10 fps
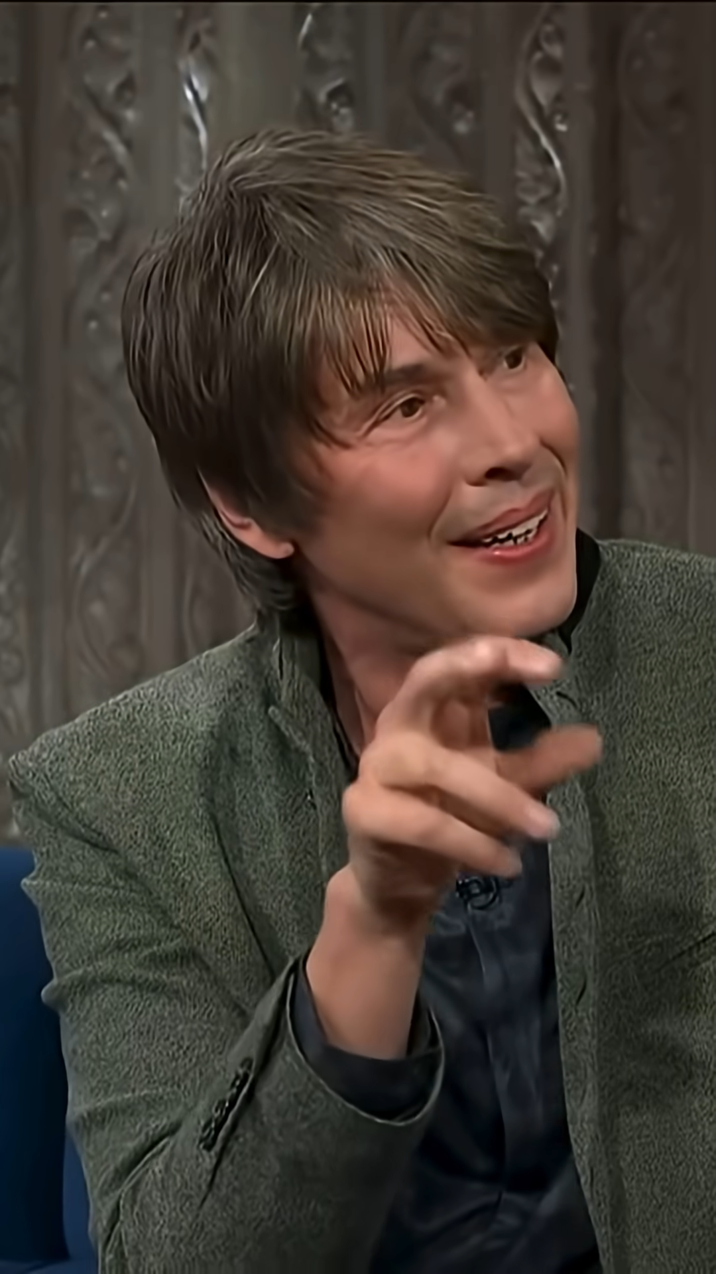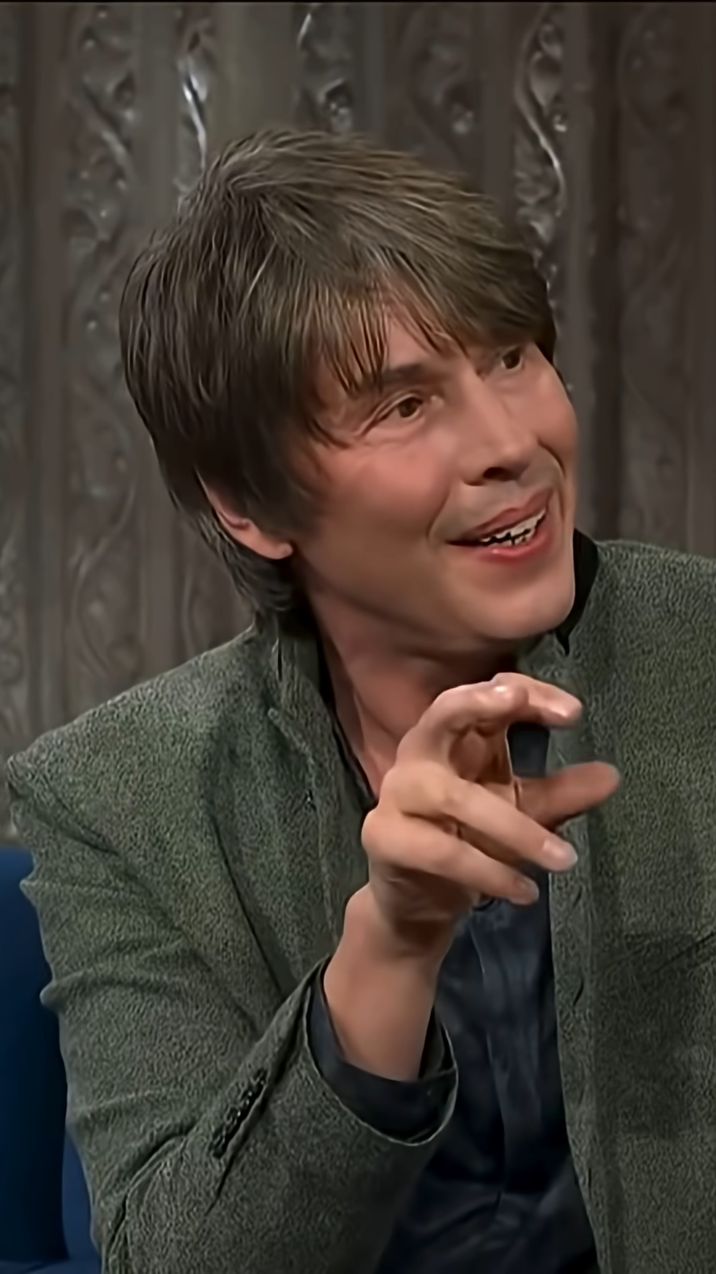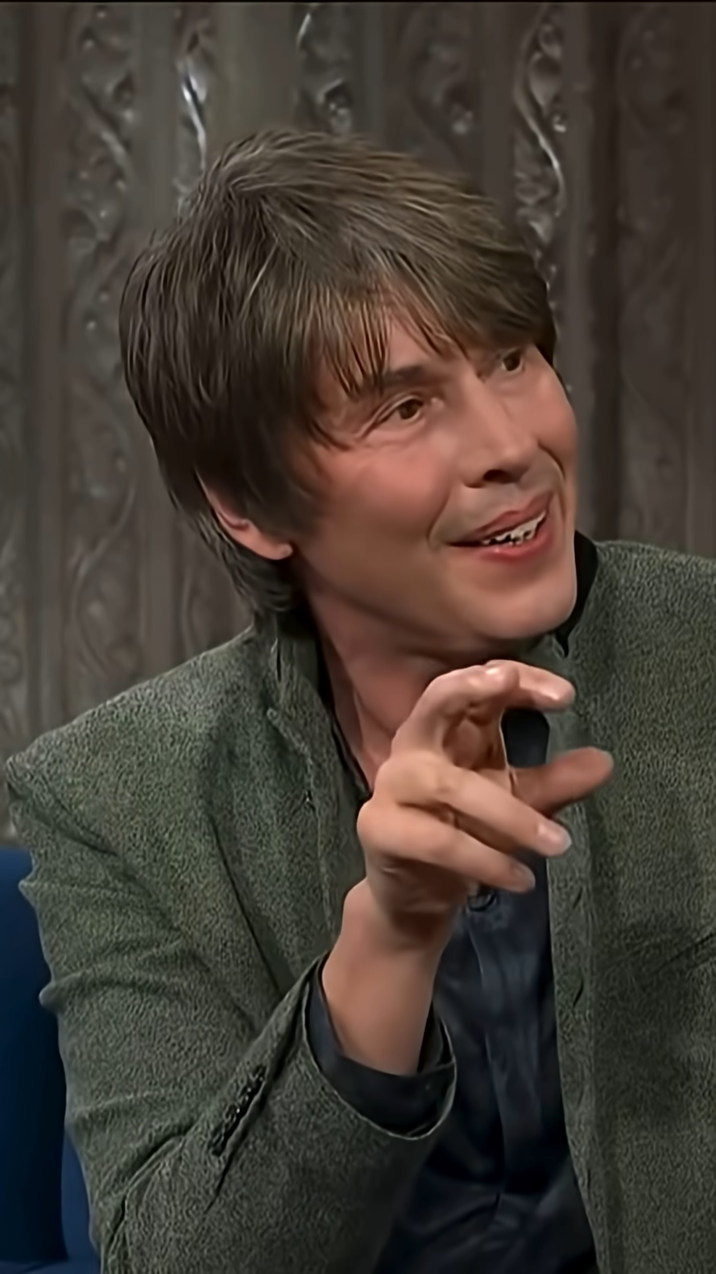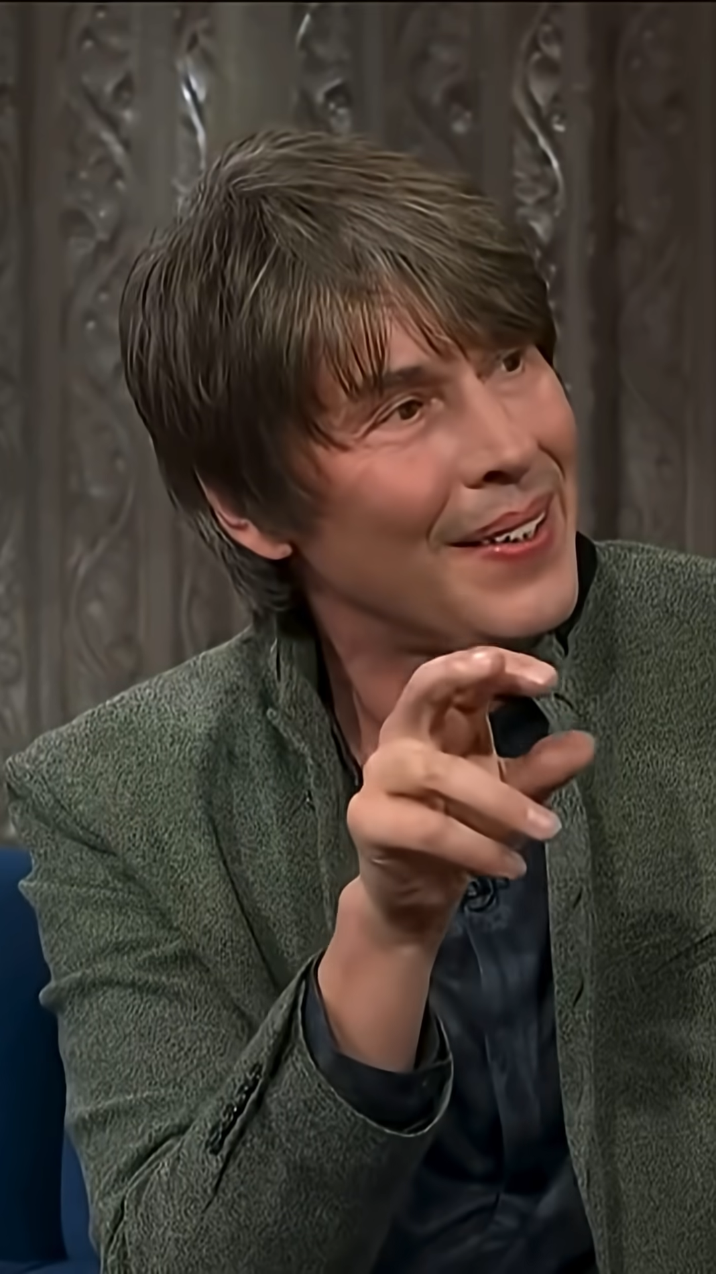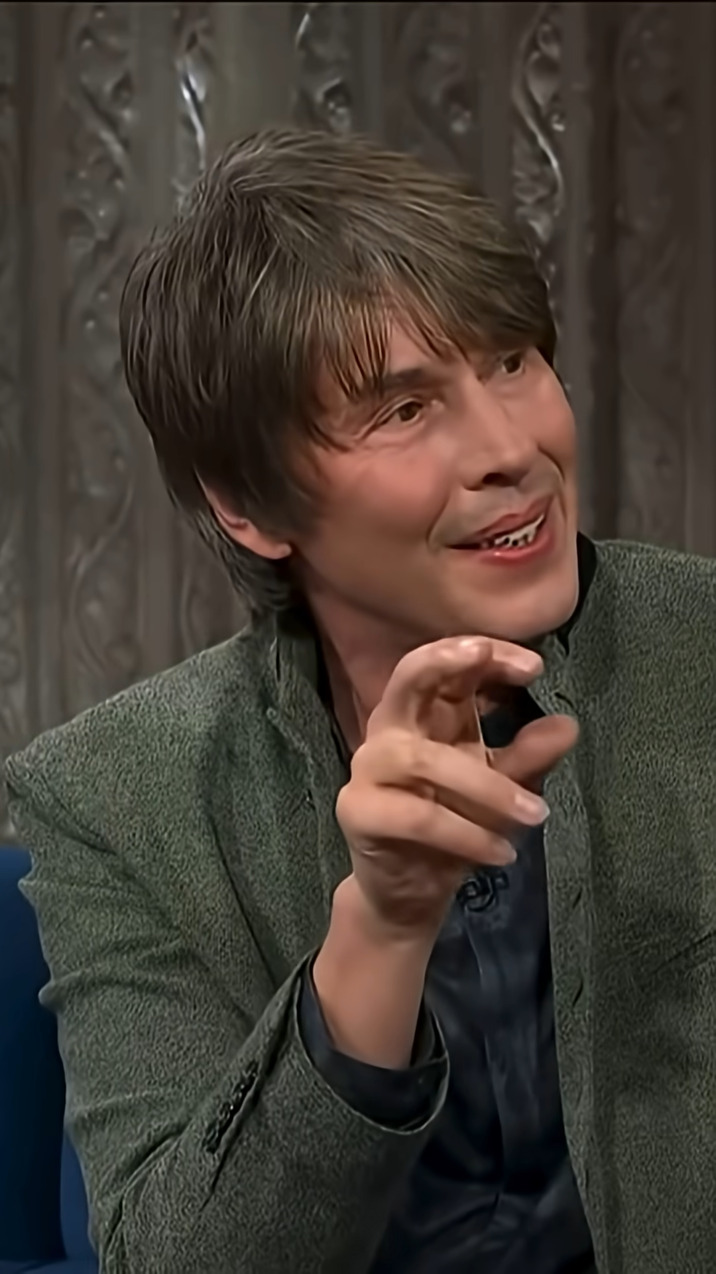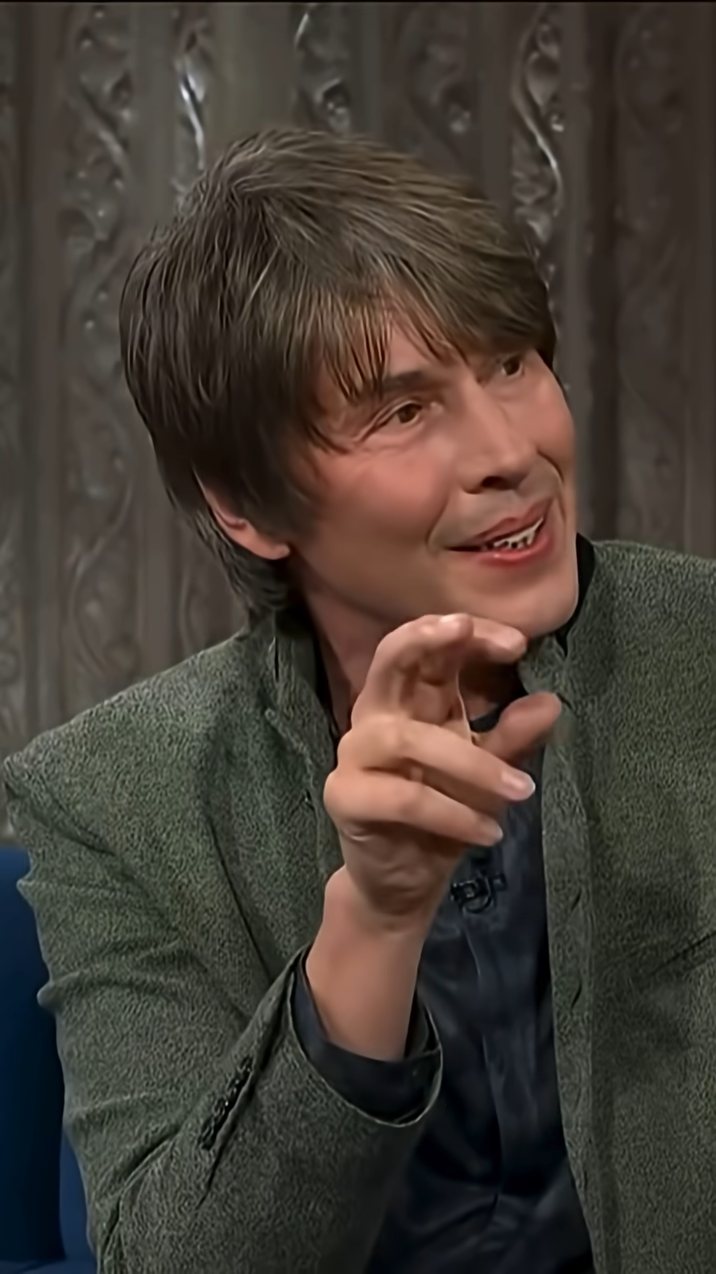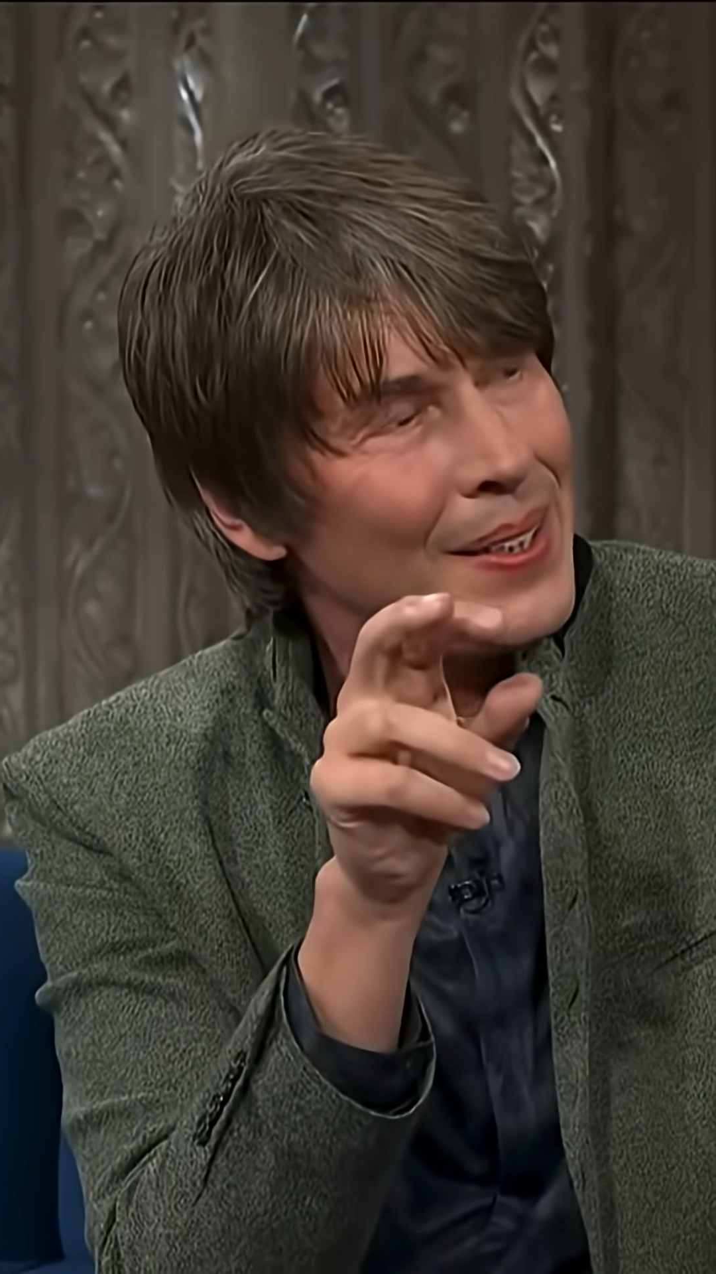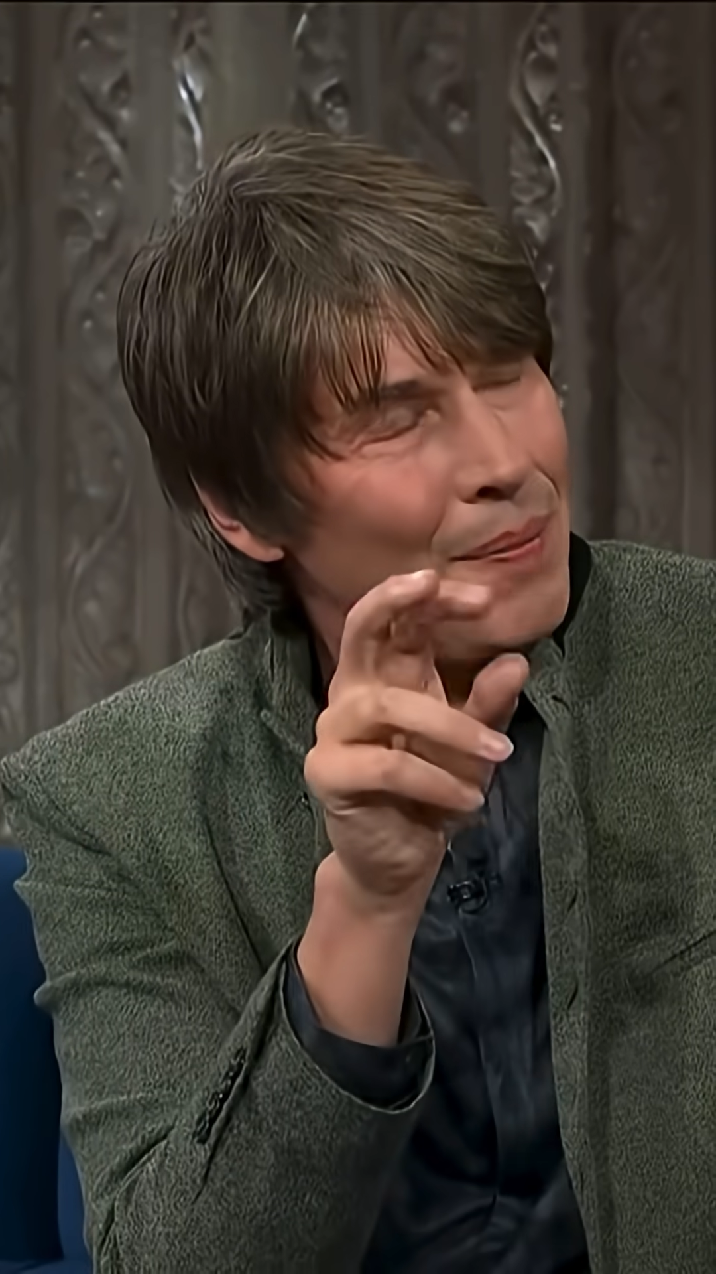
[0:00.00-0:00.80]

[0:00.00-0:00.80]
Earth is